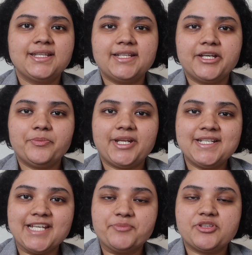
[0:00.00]
There are
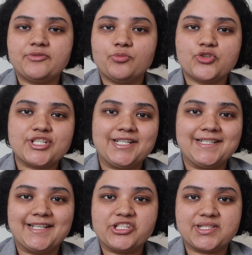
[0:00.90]
many types of emotional
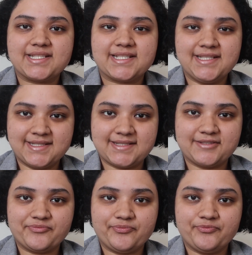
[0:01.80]
intelligence
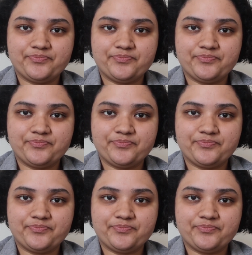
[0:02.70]
tests